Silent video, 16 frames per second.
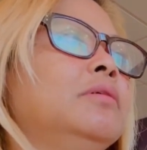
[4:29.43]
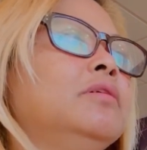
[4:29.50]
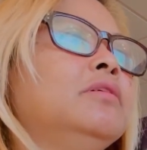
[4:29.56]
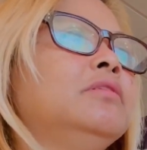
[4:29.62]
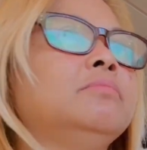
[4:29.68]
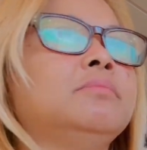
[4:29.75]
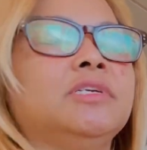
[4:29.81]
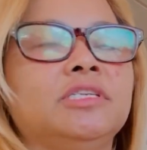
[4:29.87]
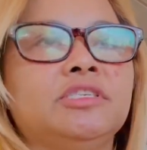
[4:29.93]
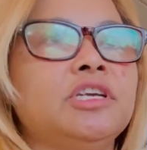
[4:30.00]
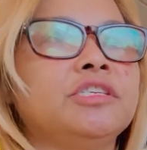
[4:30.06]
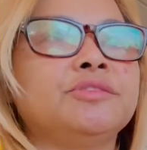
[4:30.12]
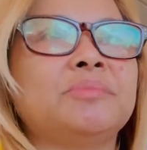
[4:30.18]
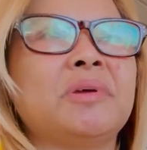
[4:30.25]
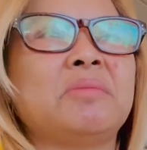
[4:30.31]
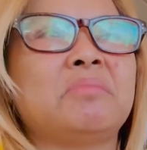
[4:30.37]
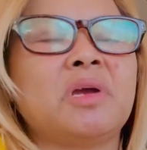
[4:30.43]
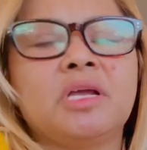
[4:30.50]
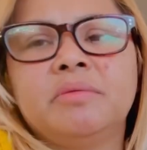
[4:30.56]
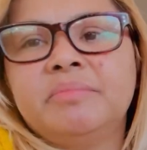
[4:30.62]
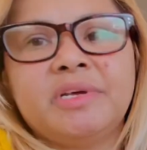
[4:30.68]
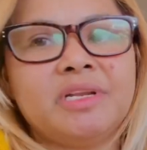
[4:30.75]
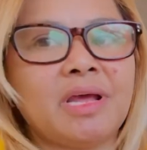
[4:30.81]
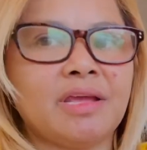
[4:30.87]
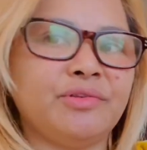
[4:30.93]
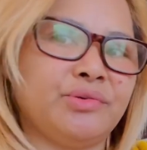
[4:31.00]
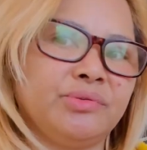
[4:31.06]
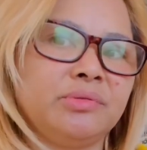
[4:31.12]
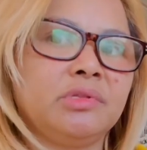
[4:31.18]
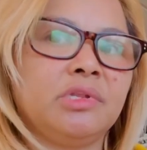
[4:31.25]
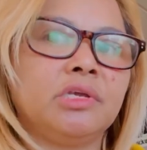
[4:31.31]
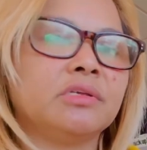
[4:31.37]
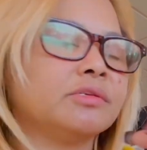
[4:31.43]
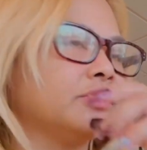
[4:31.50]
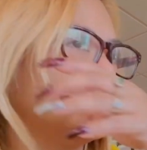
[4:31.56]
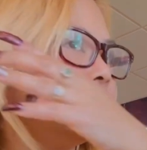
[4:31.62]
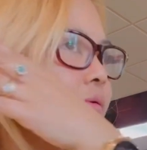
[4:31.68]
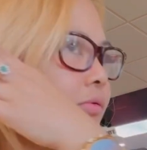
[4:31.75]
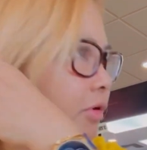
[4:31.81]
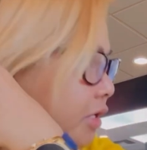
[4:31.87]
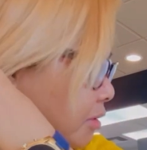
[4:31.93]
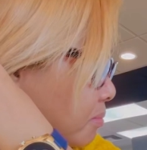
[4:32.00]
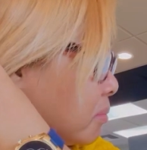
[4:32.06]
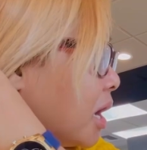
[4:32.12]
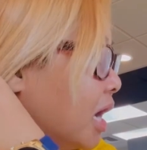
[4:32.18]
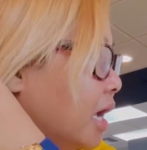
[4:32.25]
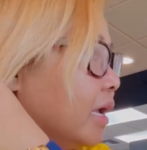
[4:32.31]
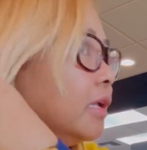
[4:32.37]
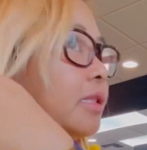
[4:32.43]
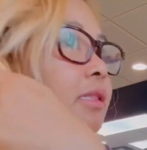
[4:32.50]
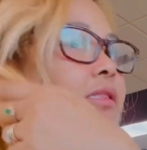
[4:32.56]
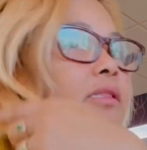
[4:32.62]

it might change my mind, but I don't think so. It might.